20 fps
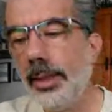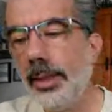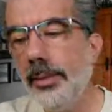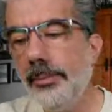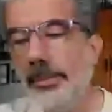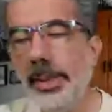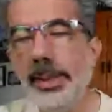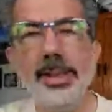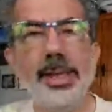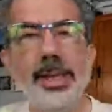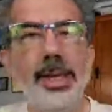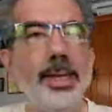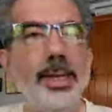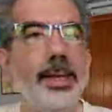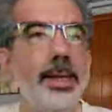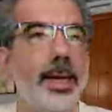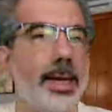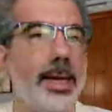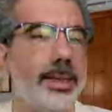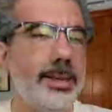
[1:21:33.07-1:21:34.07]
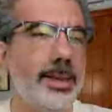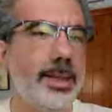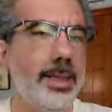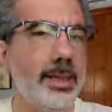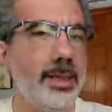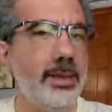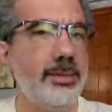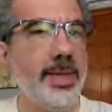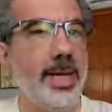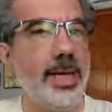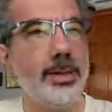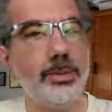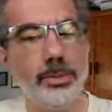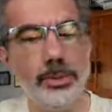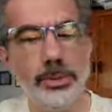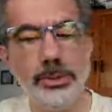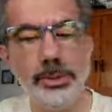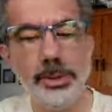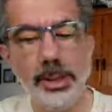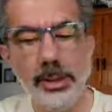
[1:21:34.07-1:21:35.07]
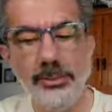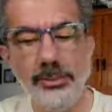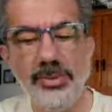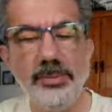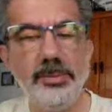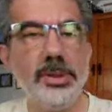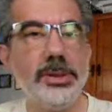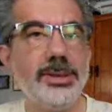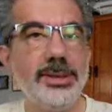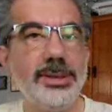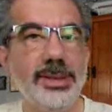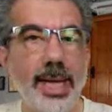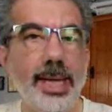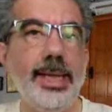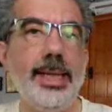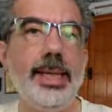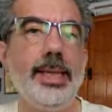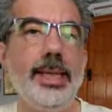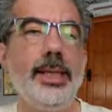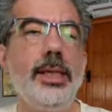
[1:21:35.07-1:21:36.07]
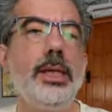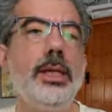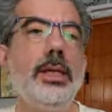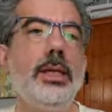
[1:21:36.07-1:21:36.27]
But then at the end of that cruise on November 2nd,